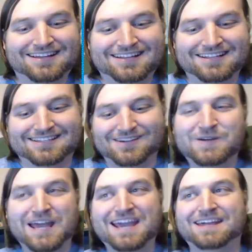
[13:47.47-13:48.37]
It's
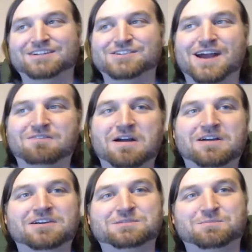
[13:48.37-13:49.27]
okay. The track
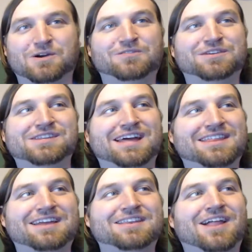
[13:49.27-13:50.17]
record has proven
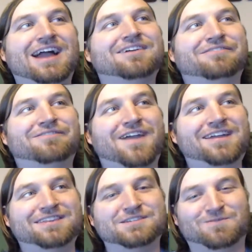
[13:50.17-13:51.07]
that lack of
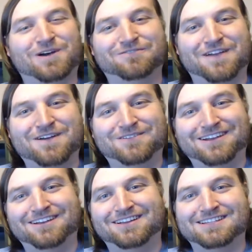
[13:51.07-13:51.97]
faith is
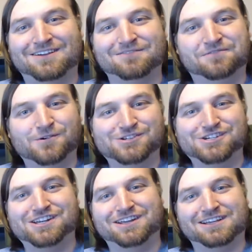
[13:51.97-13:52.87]
well-founded. It's
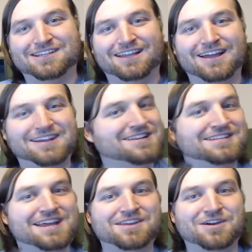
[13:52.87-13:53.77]
unfortunate because I like
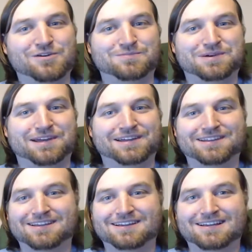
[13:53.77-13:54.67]
Nintendo, but
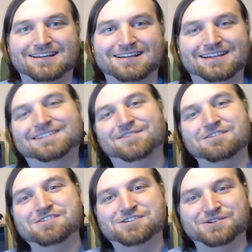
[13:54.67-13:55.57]
it's
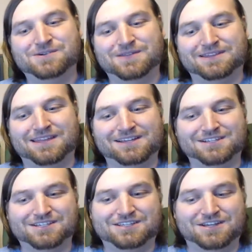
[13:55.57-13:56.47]
very true that they
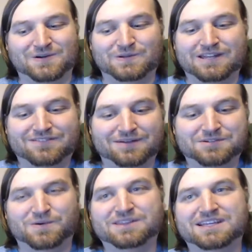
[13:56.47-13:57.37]
just don't live up
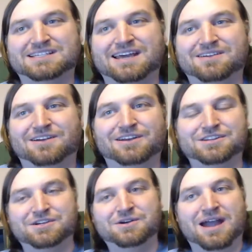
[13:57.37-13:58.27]
to what they say they're going to
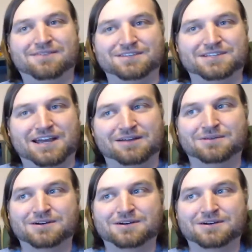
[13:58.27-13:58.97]
do half the time.